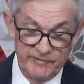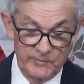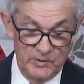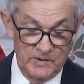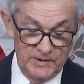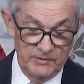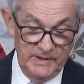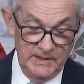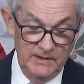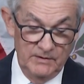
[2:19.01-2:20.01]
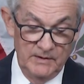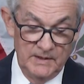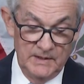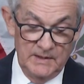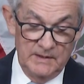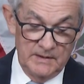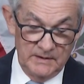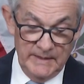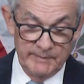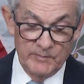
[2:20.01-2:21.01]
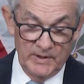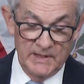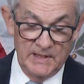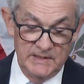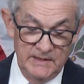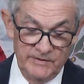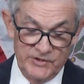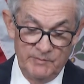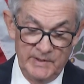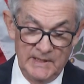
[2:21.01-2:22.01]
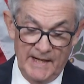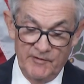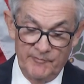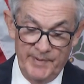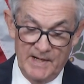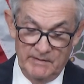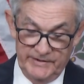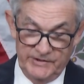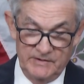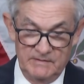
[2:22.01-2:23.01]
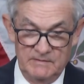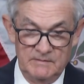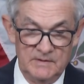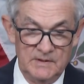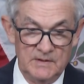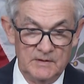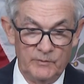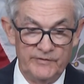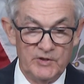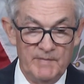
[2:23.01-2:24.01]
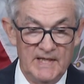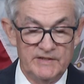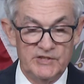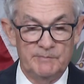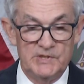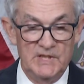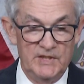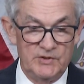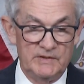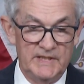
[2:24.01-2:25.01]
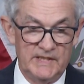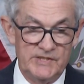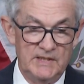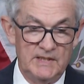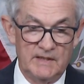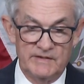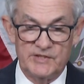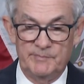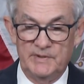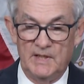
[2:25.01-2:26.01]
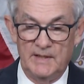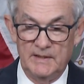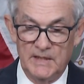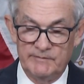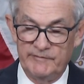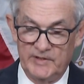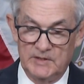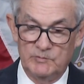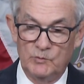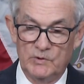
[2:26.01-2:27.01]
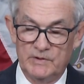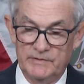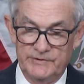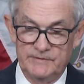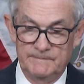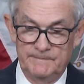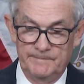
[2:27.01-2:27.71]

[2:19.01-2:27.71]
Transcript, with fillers: from earlier in the year, the labor market continues to be out of balance, with demand substantially exceeding the supply of available workers.